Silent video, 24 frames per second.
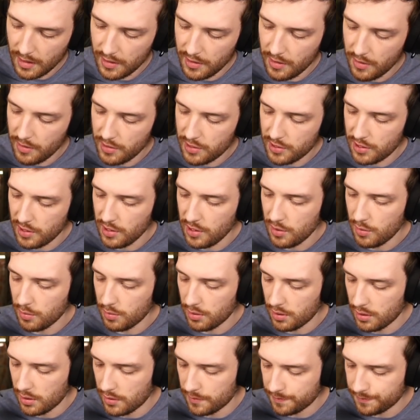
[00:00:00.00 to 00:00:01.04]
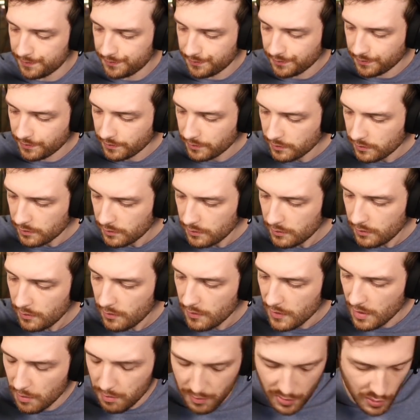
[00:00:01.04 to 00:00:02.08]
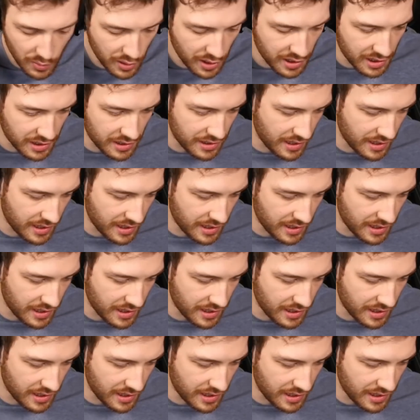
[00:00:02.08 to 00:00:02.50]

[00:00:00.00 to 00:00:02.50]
I noticed that you were uh, muted and